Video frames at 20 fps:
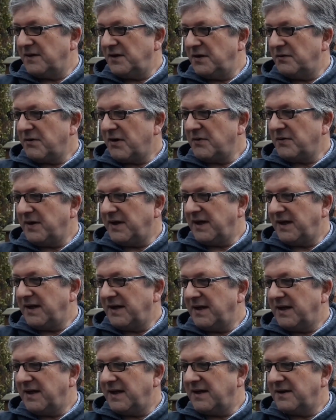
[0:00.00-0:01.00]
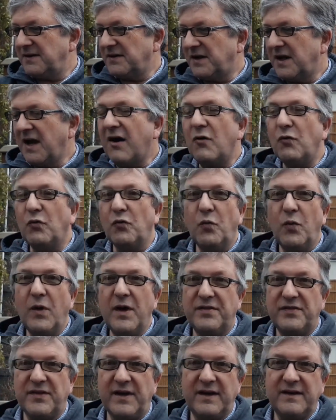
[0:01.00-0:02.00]
the cold
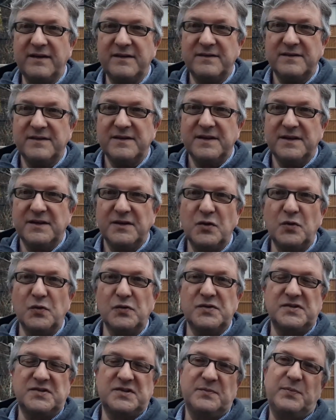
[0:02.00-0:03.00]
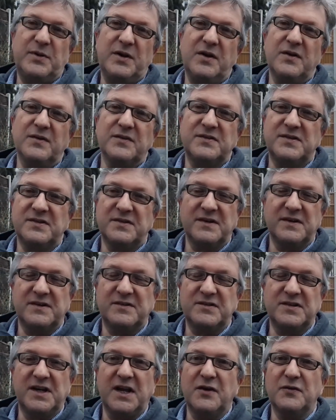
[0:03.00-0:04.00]
weather causes the plant
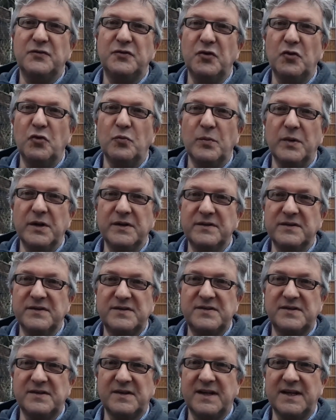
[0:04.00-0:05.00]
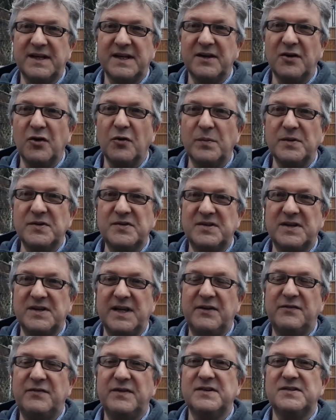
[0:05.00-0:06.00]
to go dormant, and
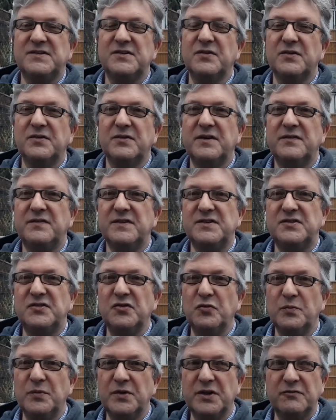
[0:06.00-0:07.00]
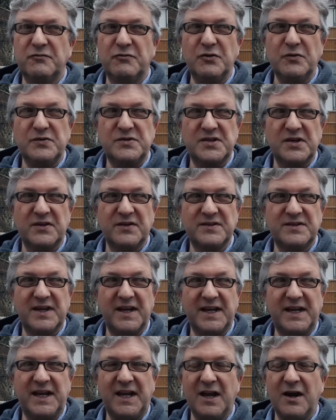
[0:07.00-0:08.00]
obviously if it's dormant, the roots aren't
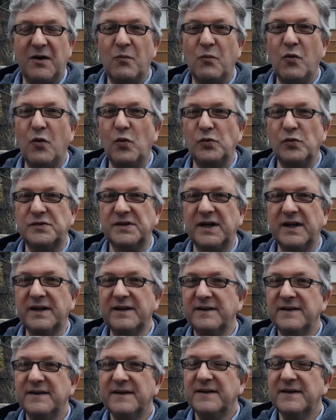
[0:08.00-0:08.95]
taking up water,